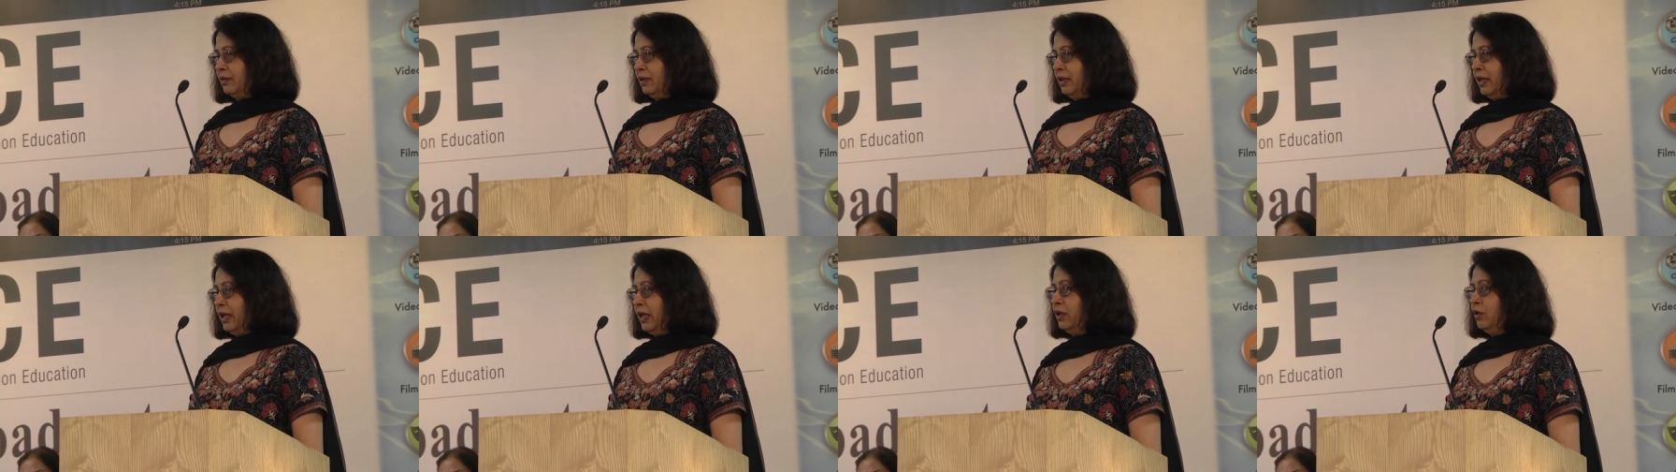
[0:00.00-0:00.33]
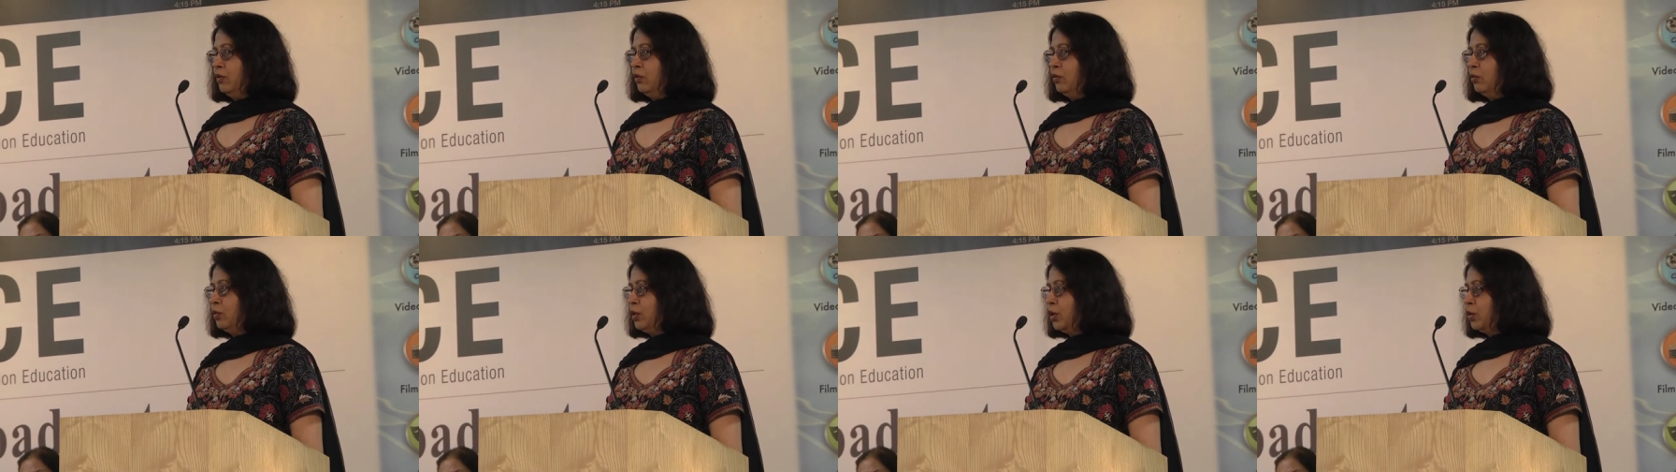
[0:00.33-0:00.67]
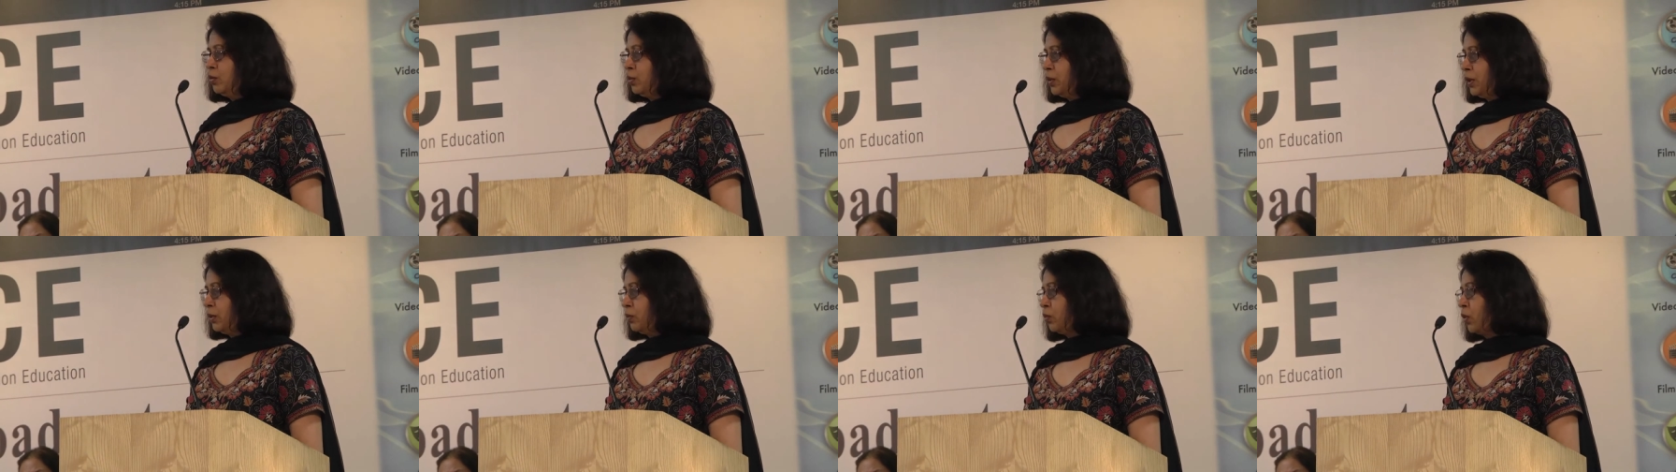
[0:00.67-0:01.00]
Uh, you,
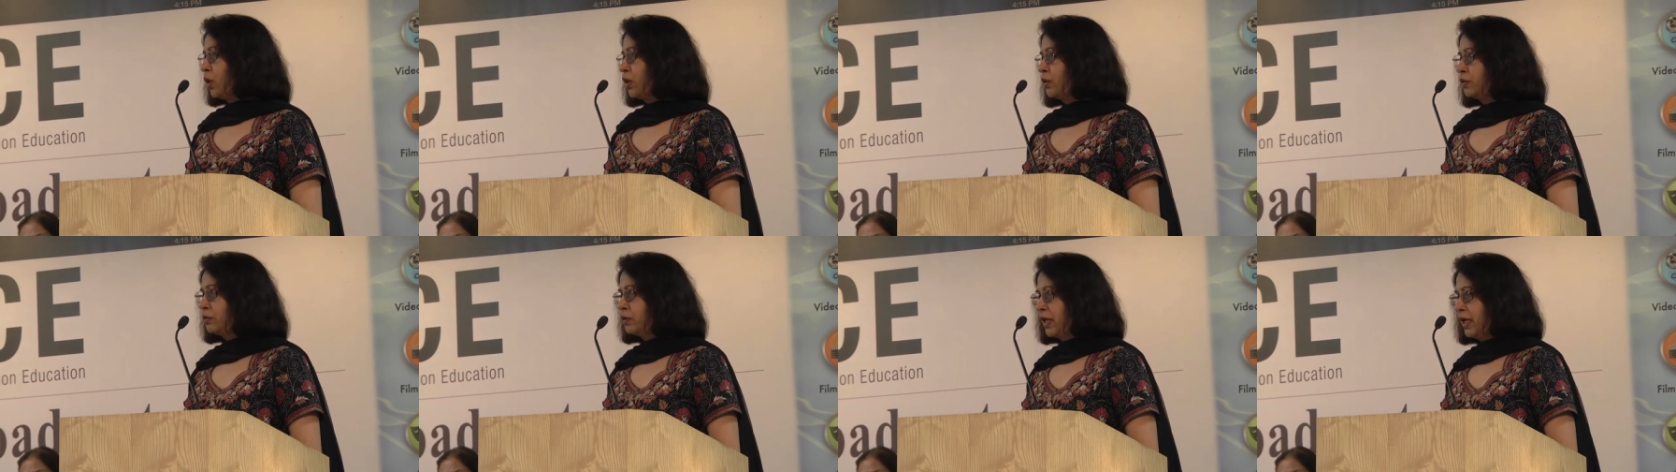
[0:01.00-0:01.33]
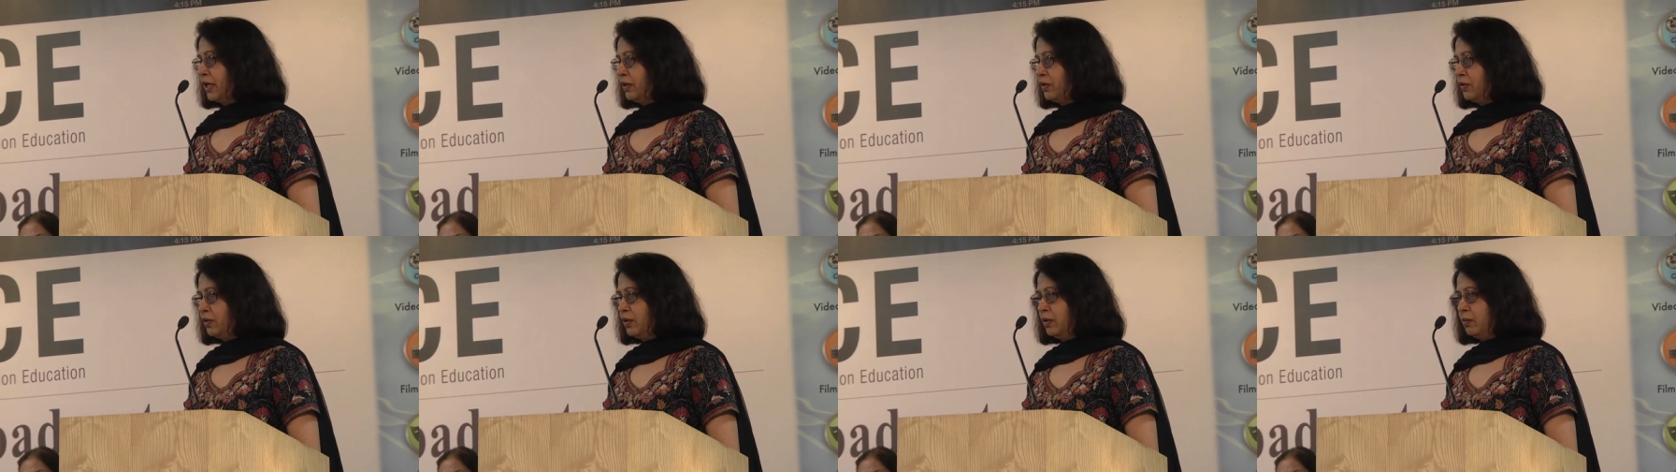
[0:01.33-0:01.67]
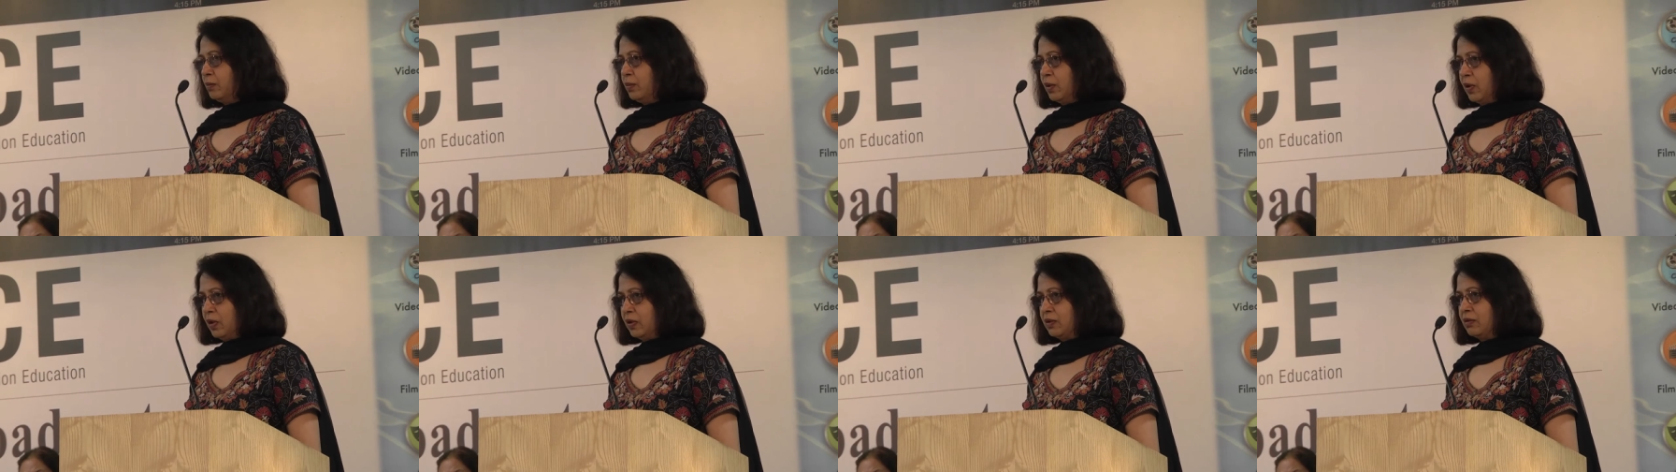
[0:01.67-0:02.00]
you will want to get to the
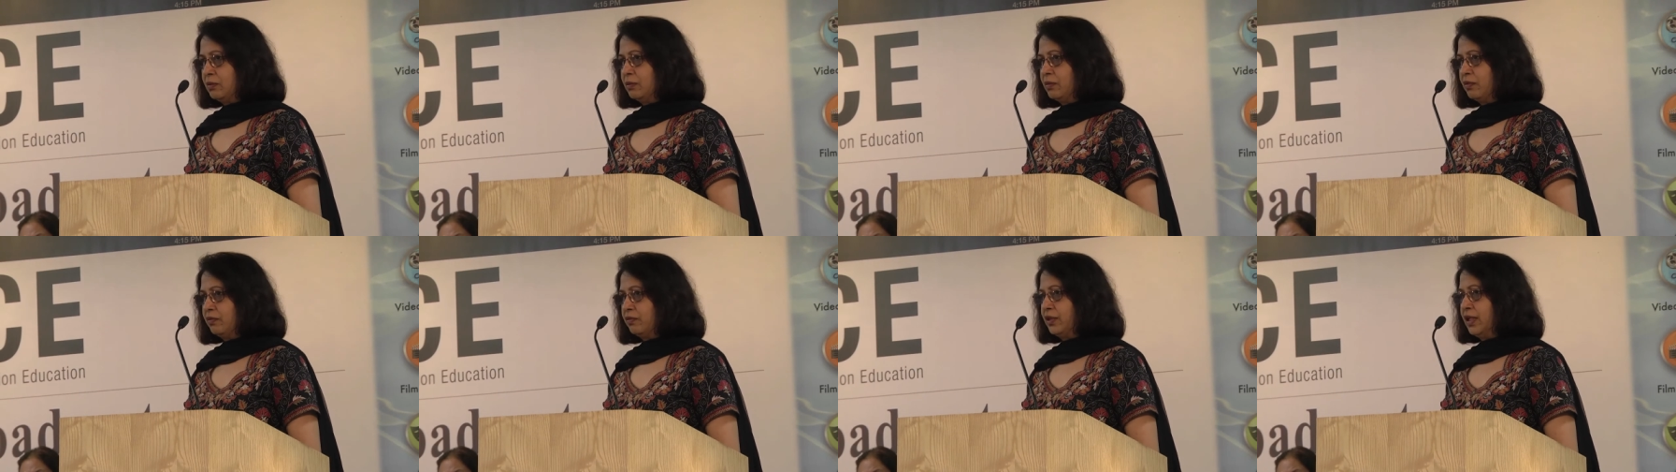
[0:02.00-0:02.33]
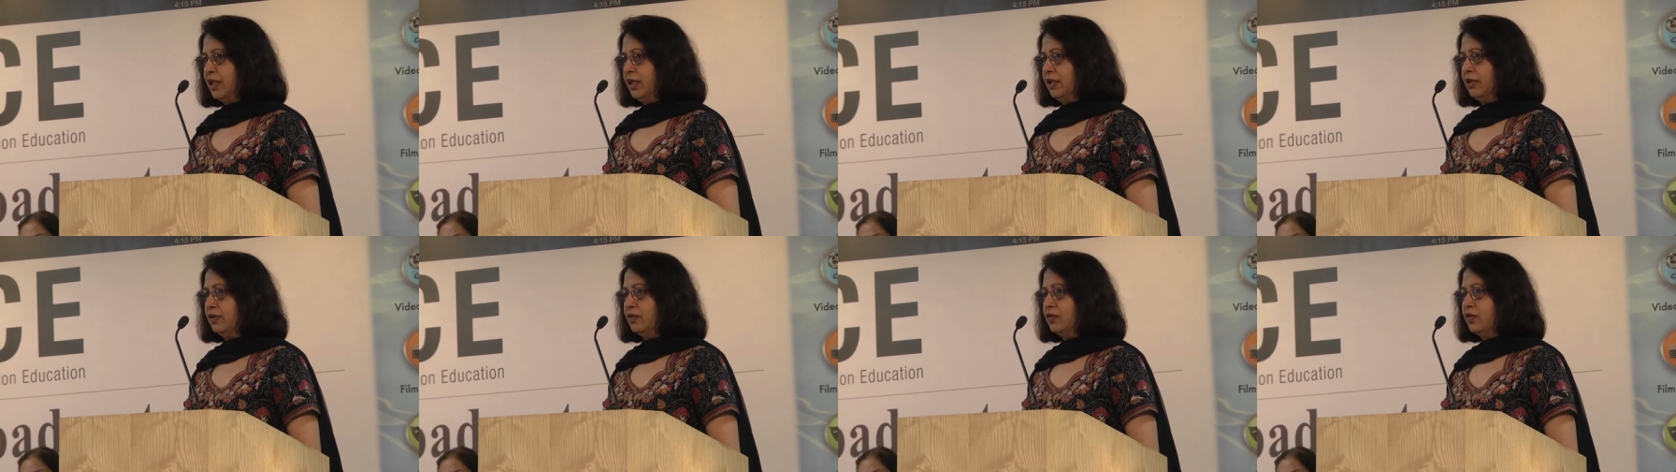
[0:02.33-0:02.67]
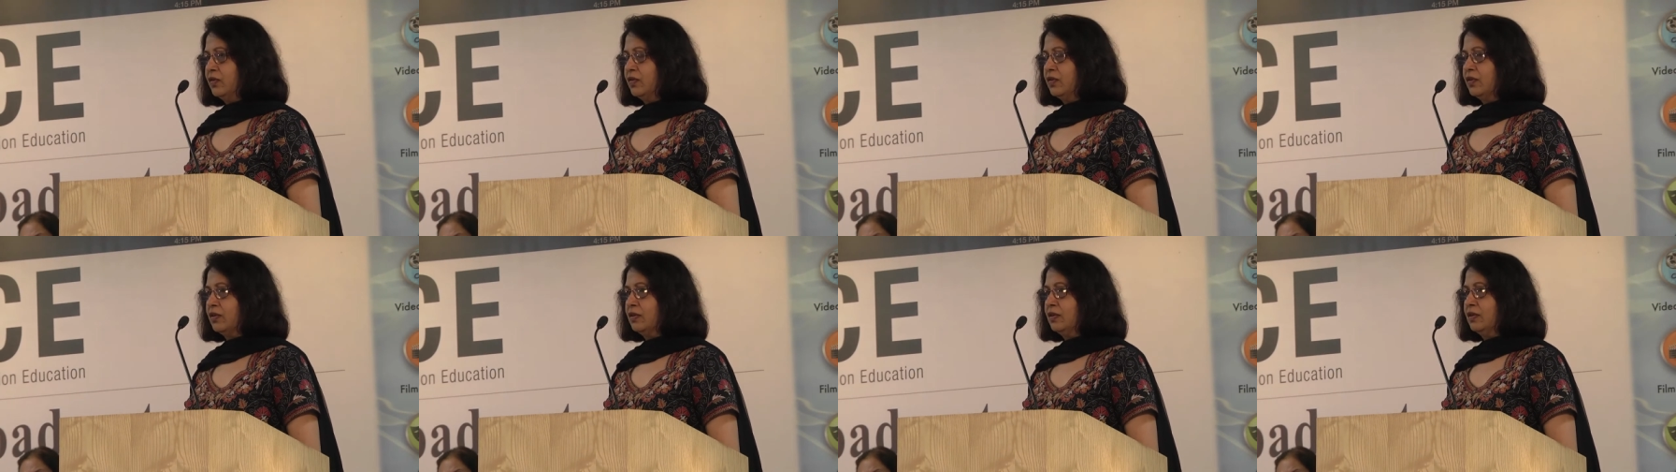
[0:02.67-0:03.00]
bottom of
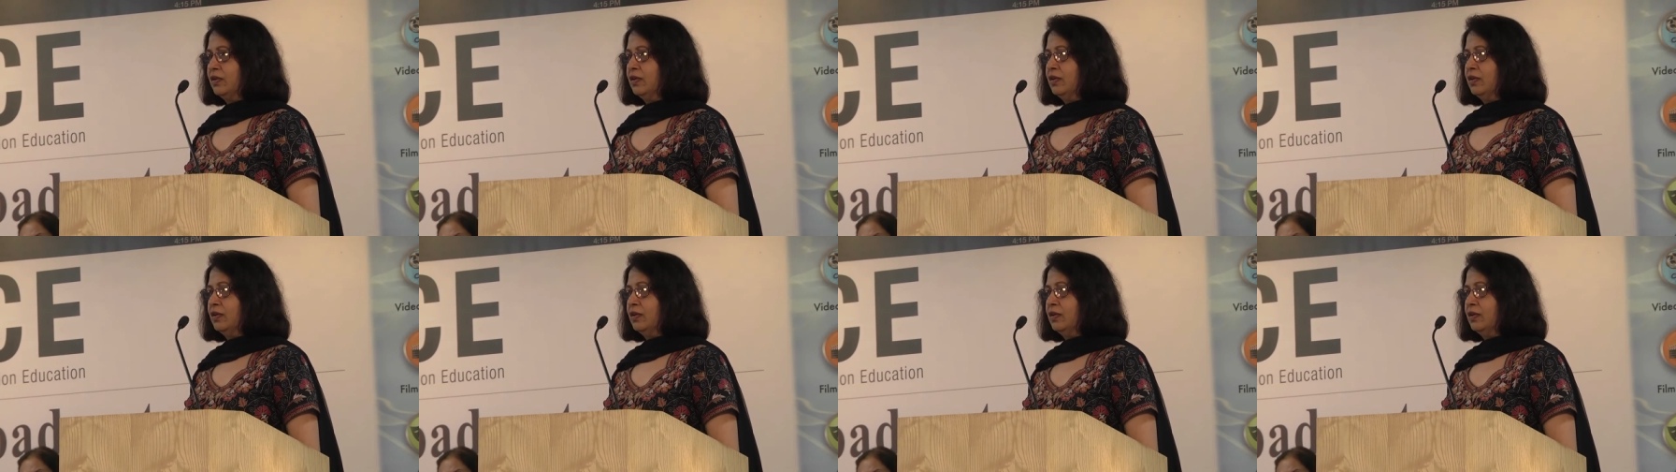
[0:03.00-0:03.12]
things.